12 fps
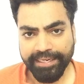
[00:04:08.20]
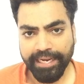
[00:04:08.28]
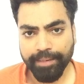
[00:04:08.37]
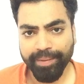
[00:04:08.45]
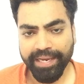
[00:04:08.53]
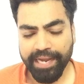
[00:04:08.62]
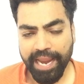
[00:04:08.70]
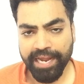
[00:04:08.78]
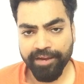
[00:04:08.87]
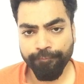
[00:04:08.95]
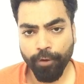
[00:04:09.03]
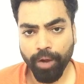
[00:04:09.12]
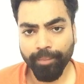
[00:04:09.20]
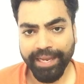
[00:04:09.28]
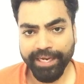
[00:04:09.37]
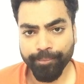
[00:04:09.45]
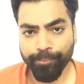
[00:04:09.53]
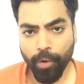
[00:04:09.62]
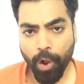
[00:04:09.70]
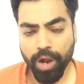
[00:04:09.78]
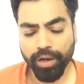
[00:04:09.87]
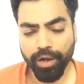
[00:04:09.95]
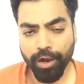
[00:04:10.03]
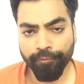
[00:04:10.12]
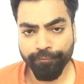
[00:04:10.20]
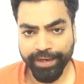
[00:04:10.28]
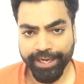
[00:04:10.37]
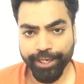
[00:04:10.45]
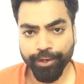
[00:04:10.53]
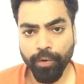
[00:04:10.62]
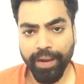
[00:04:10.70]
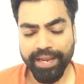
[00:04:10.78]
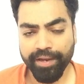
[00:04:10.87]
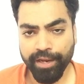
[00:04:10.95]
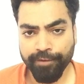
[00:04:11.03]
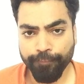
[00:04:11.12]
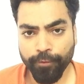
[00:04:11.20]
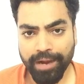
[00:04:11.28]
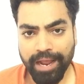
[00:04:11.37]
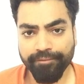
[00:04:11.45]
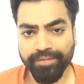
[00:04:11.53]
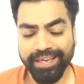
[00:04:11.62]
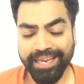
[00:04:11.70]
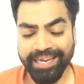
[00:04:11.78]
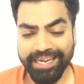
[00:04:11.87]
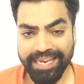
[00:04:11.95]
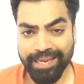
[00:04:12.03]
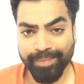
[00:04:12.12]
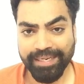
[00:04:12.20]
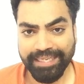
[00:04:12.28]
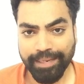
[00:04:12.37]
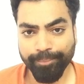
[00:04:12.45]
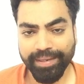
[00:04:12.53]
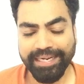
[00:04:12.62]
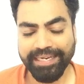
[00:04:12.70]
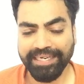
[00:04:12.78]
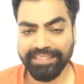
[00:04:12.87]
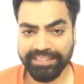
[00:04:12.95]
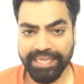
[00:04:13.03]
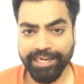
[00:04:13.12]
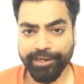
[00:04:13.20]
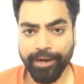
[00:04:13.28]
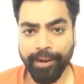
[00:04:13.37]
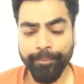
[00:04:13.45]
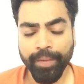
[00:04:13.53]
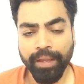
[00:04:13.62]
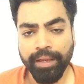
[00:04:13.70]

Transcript: can be in any form, like a blog, a video, an infographic, an email template, etc.